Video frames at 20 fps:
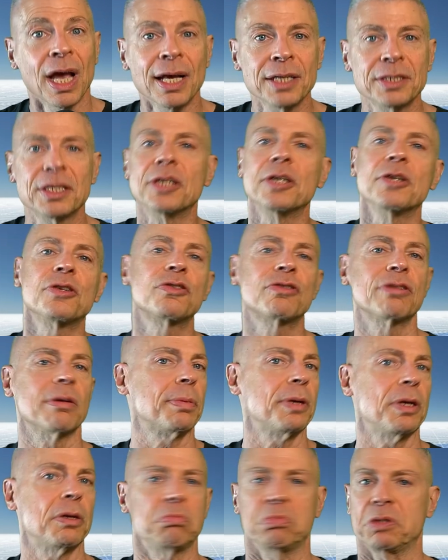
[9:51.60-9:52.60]
to
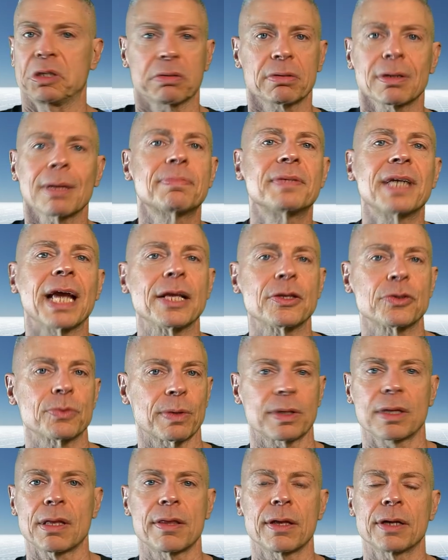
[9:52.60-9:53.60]
distribute your updates,
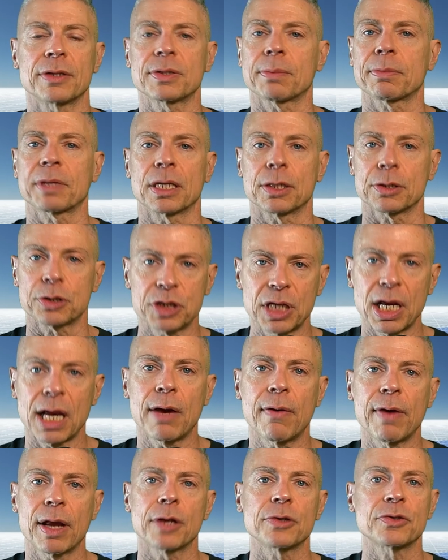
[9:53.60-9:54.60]
whether there's something you're
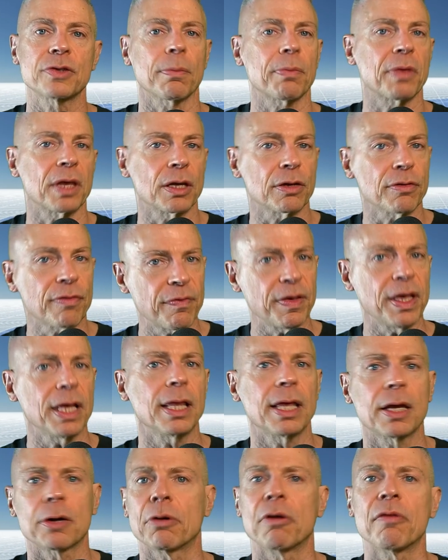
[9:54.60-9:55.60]
sharing or something you're
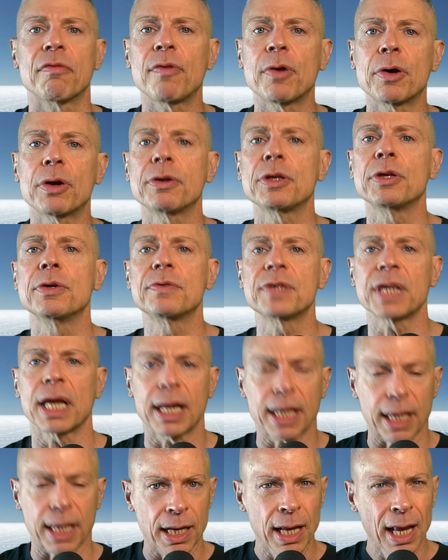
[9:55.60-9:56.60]
feeling or a photo you've
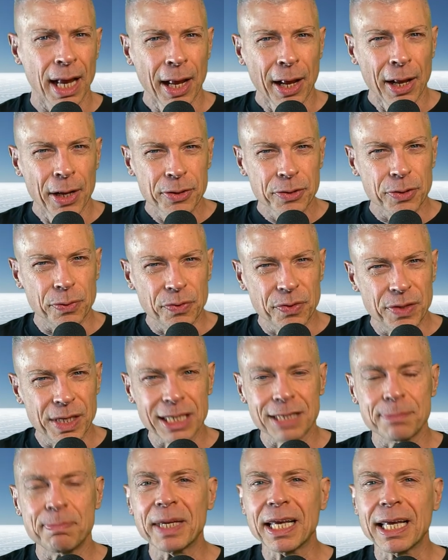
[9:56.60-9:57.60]
taken. So
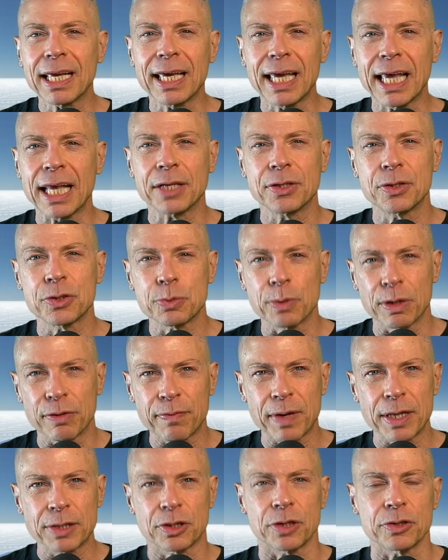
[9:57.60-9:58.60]
this begins with
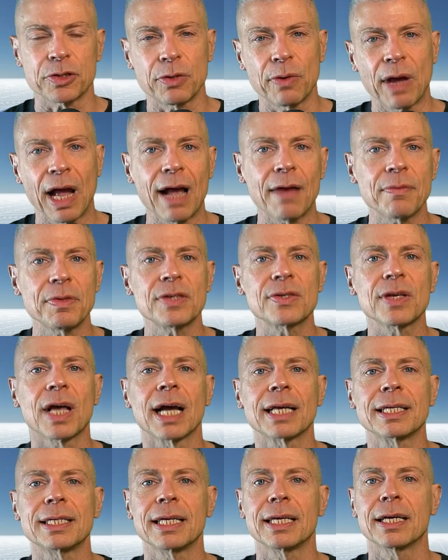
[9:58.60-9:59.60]
Friendster. So you have this
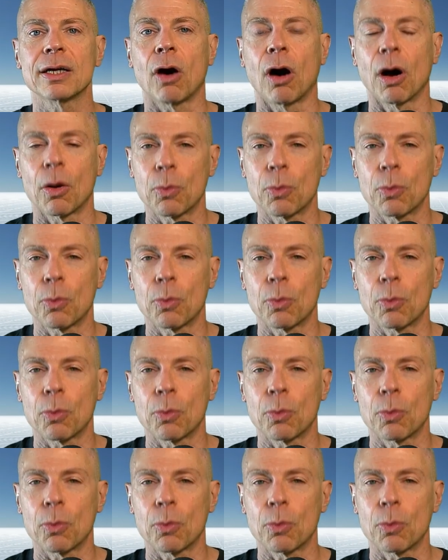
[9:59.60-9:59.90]
idea on